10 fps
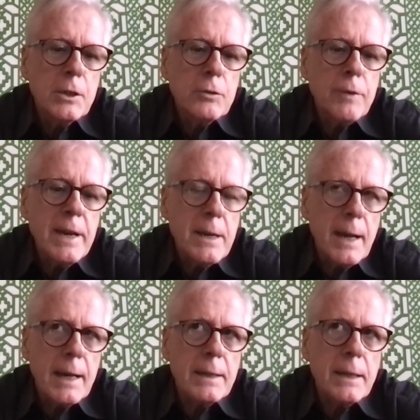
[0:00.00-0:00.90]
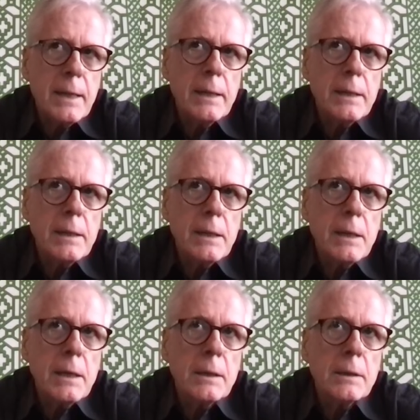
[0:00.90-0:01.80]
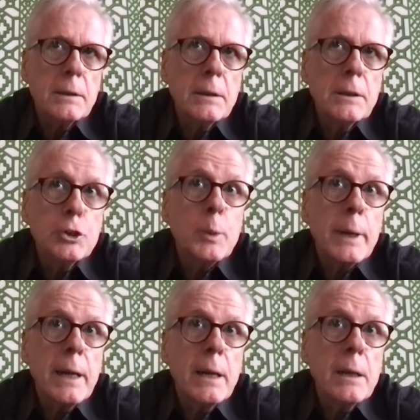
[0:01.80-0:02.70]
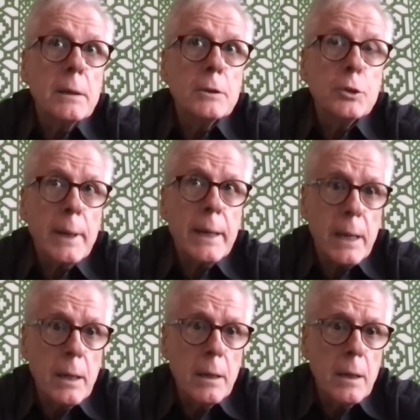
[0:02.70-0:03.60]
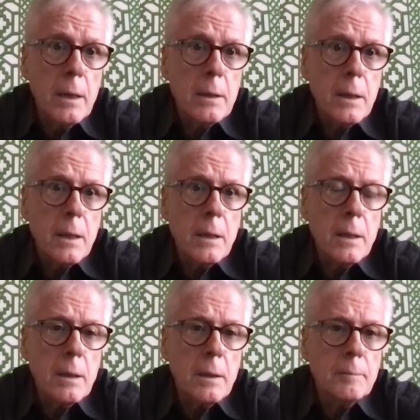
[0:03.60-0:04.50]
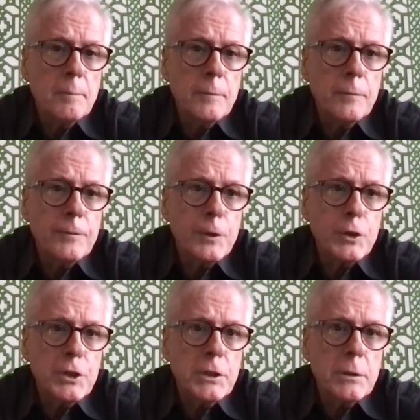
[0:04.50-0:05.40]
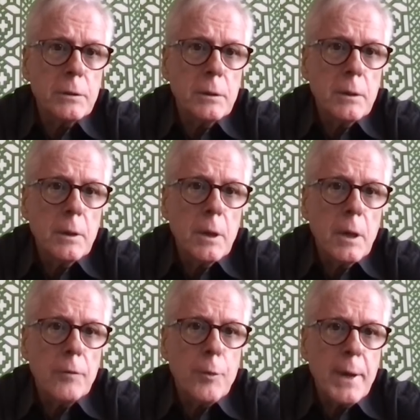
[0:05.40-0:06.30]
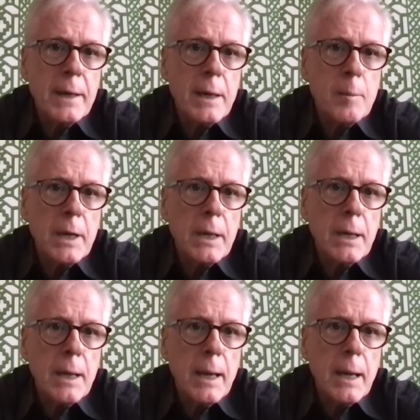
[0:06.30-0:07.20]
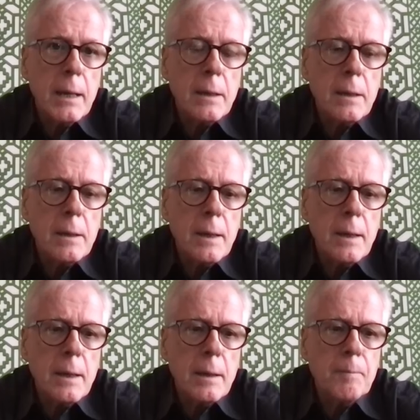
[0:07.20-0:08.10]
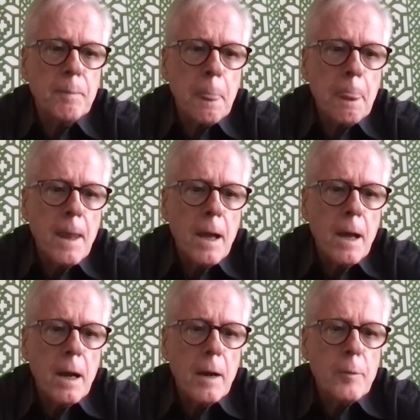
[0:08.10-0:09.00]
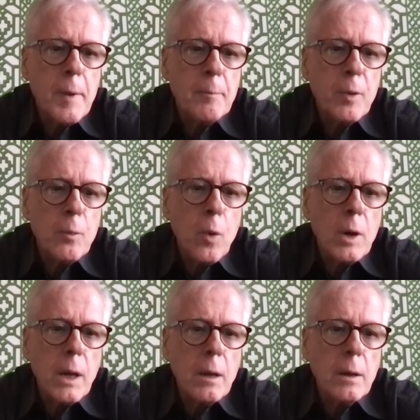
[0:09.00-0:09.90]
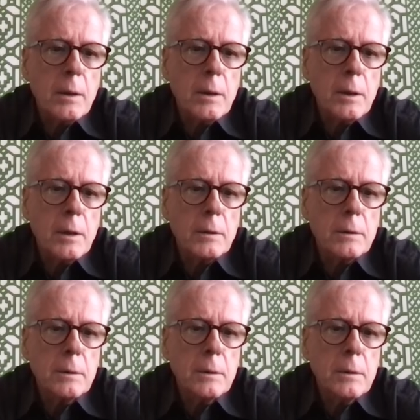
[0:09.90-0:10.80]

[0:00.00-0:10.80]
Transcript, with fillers: Rene died in uh, 2020, the um, first year of the pandemic, and um, I remember working on her